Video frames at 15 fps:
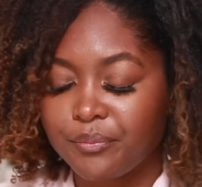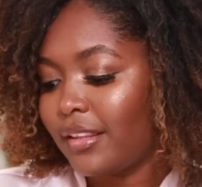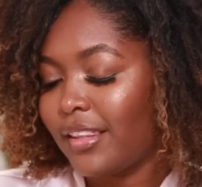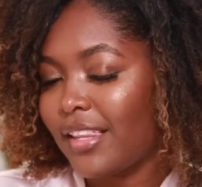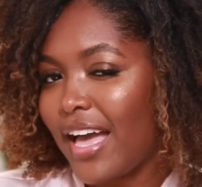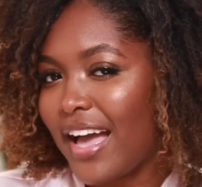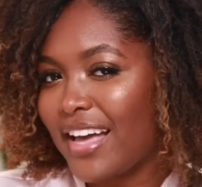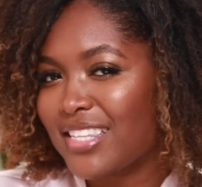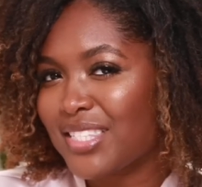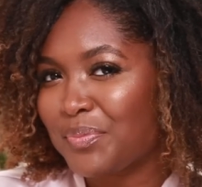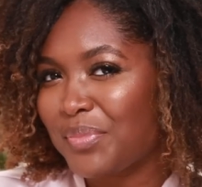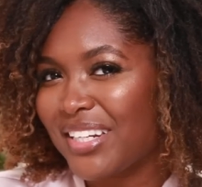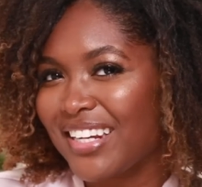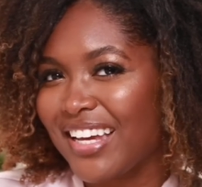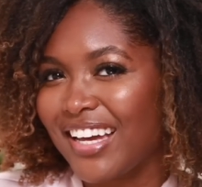Last
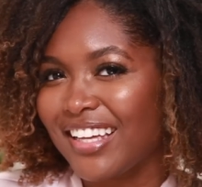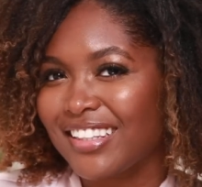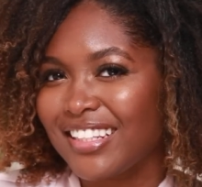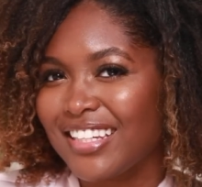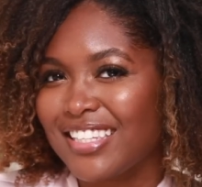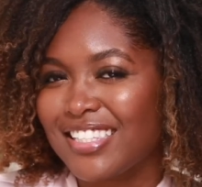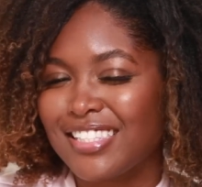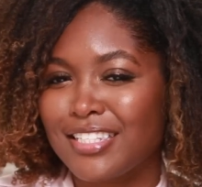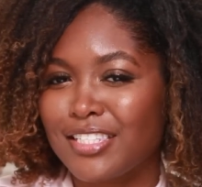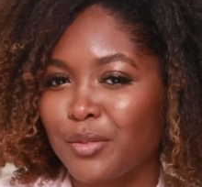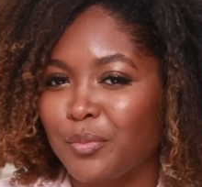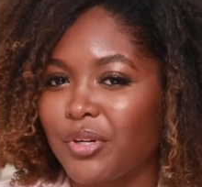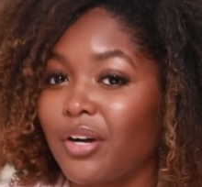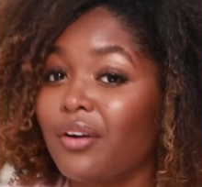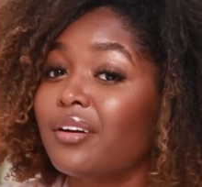but not least, since
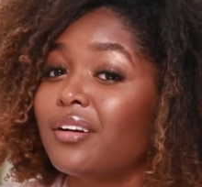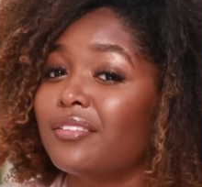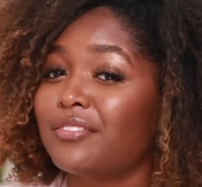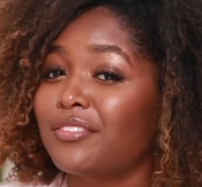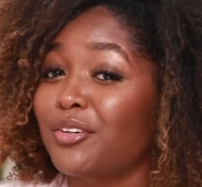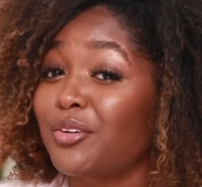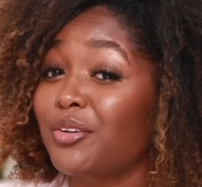I'm going of